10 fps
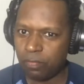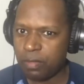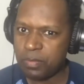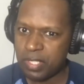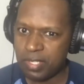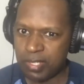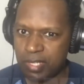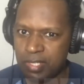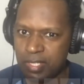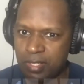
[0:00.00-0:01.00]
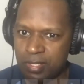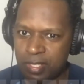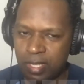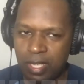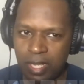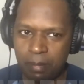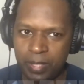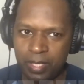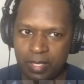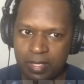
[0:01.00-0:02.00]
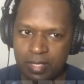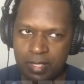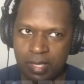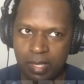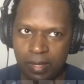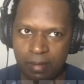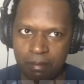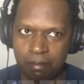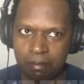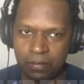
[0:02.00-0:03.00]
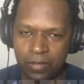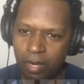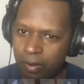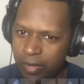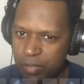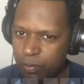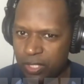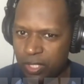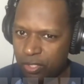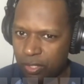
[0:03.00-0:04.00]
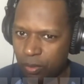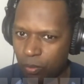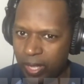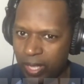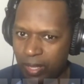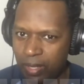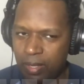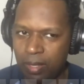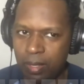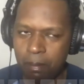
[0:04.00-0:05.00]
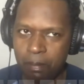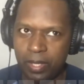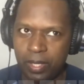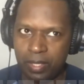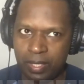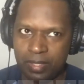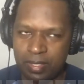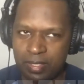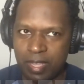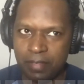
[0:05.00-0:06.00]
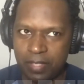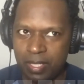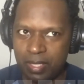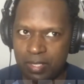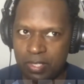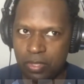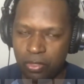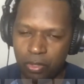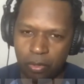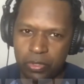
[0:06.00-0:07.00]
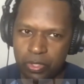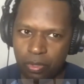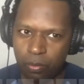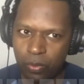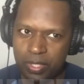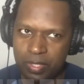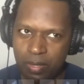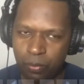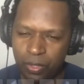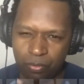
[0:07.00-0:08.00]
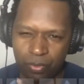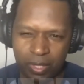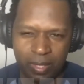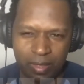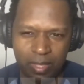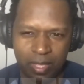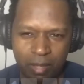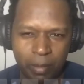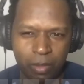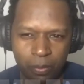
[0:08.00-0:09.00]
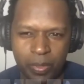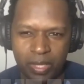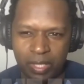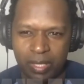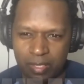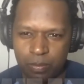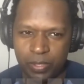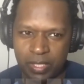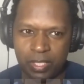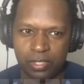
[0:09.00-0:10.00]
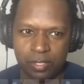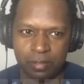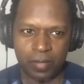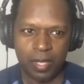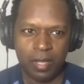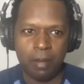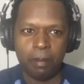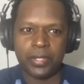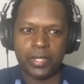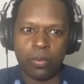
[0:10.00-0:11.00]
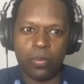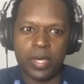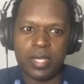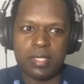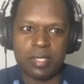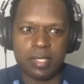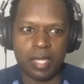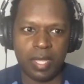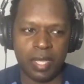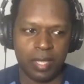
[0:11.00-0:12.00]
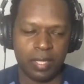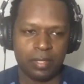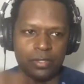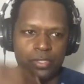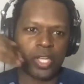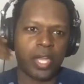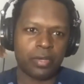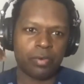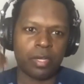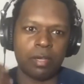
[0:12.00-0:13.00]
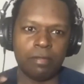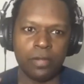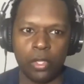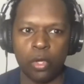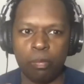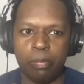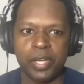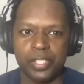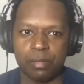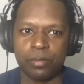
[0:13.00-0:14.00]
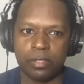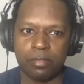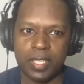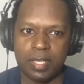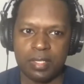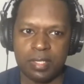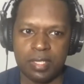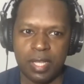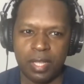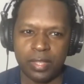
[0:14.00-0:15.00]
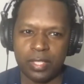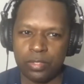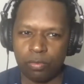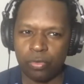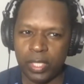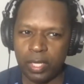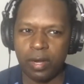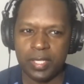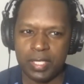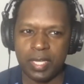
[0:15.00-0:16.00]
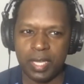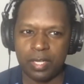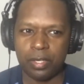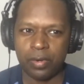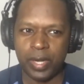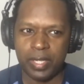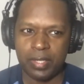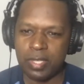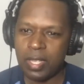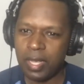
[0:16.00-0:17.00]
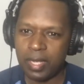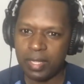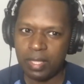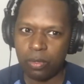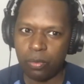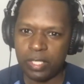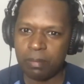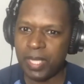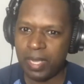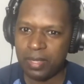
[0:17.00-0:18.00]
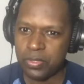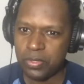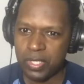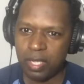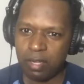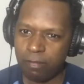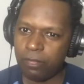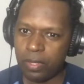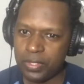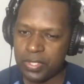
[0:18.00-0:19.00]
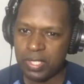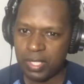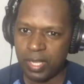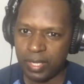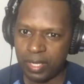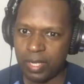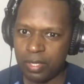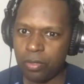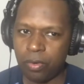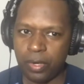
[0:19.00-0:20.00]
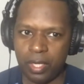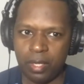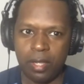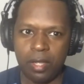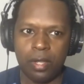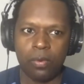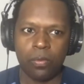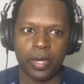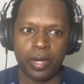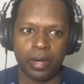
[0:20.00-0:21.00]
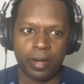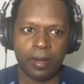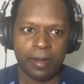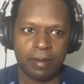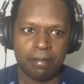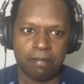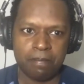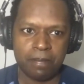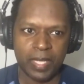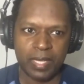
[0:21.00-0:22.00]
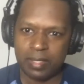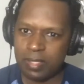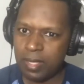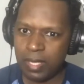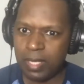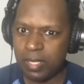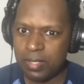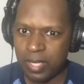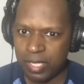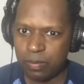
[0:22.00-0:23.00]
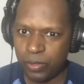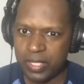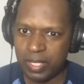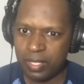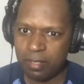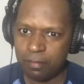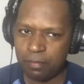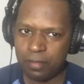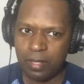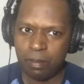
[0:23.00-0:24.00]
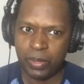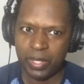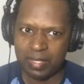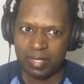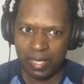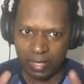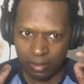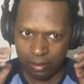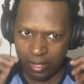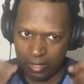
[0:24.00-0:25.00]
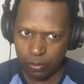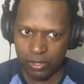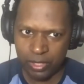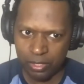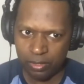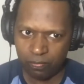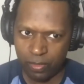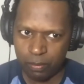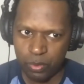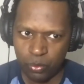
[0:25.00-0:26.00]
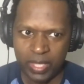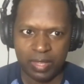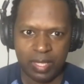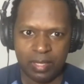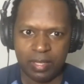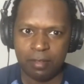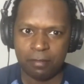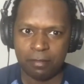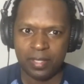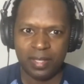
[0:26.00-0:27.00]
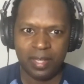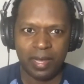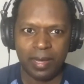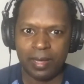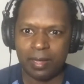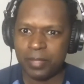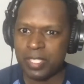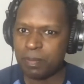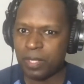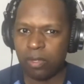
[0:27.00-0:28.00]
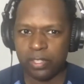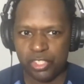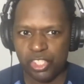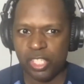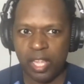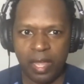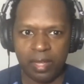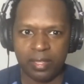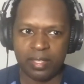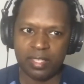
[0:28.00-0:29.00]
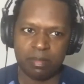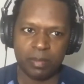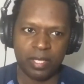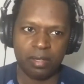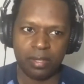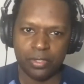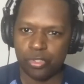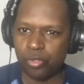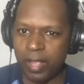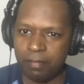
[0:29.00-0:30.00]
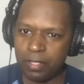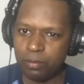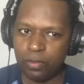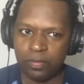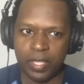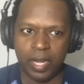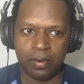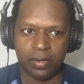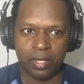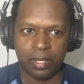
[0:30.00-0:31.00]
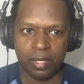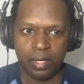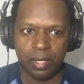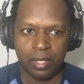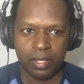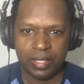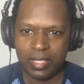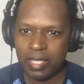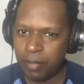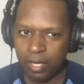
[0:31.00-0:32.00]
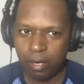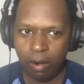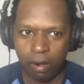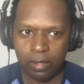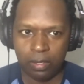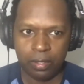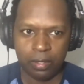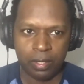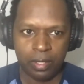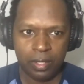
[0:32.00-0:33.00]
films in the 60s because they are exploitation in a way, but in the 70s, those are the ones that we really think about when we think exploitation. But there was a genre of low budget movies that's really hard to categorize. And I think William Castle's kind of falls into that category where it is exploitative, but it's not the exploitation films we think of. It's been called schlock. It's been called drive-in movie era, gimmick horror,